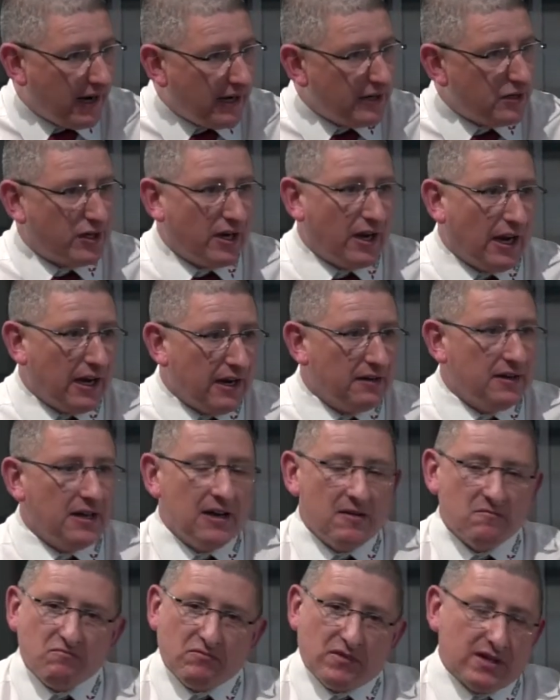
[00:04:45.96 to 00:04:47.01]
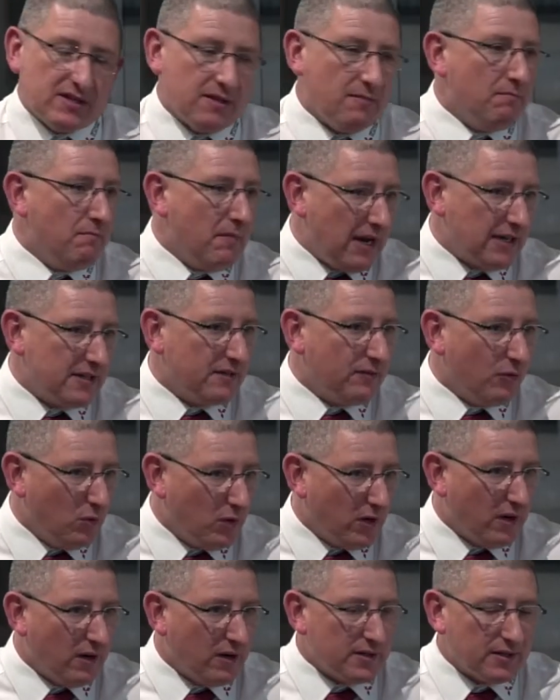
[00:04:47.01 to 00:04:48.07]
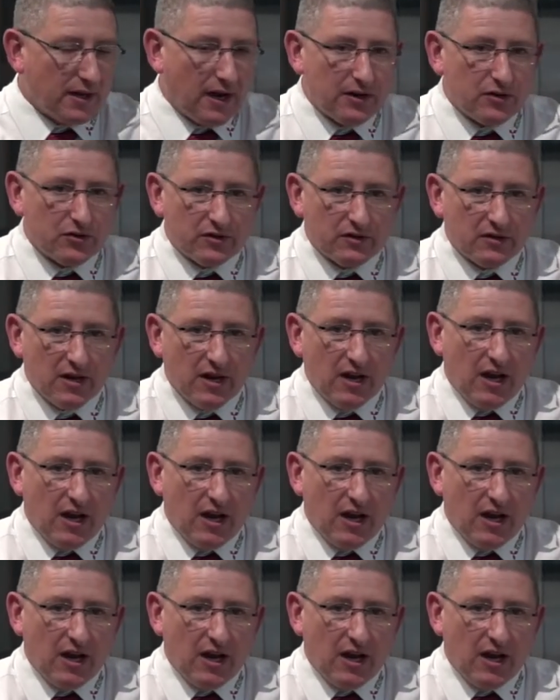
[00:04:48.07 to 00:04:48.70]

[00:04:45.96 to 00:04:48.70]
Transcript: HK there's a massive organisation.